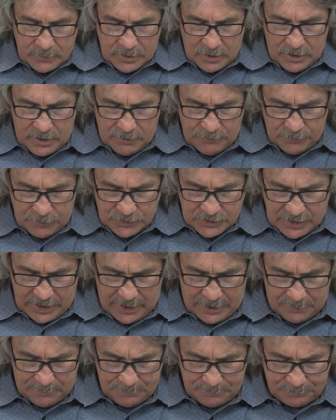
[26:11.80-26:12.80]
in verse
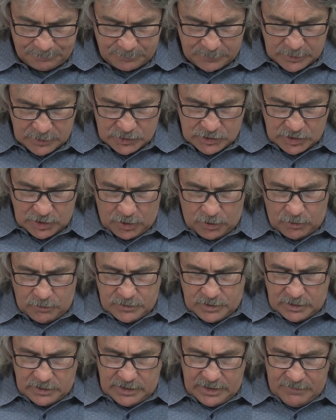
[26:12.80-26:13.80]
8, so
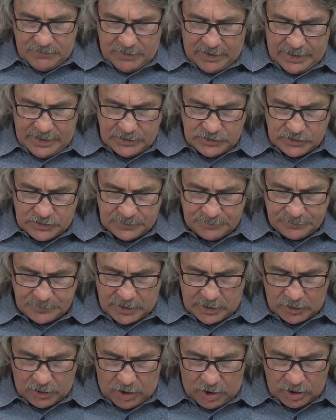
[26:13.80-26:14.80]
the Levites
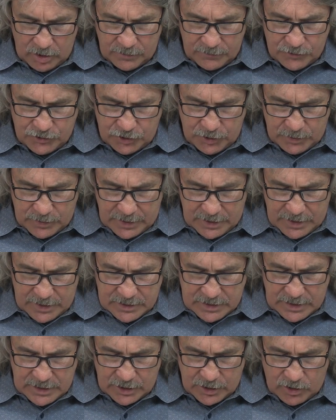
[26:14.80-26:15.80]
and all of Judah
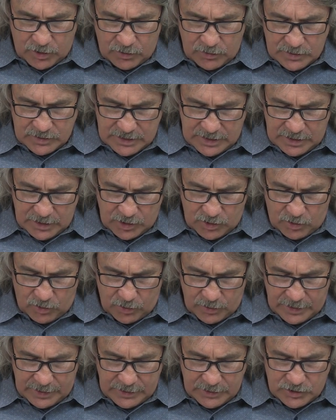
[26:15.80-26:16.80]
did
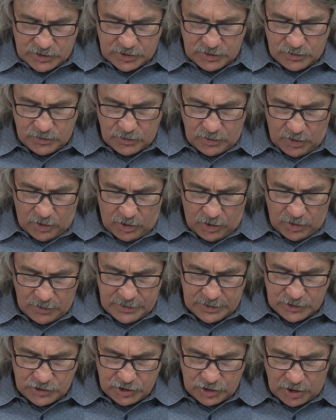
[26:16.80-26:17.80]
according to all
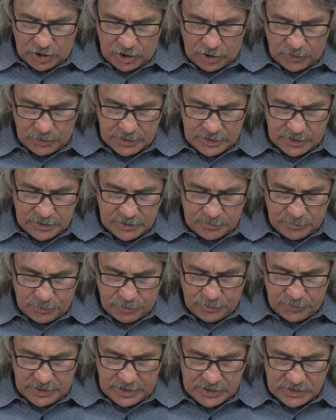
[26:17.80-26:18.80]
that Jehoiada the
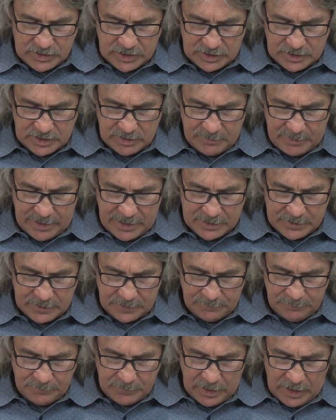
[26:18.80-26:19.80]
priest had
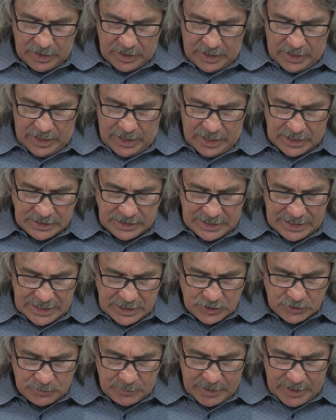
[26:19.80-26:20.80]
commanded, and
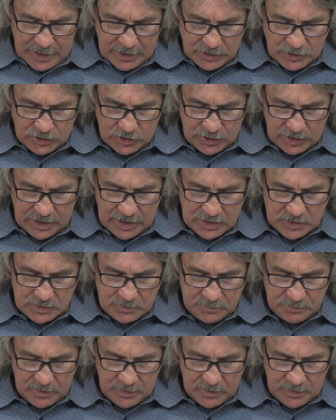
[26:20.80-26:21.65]
each man took his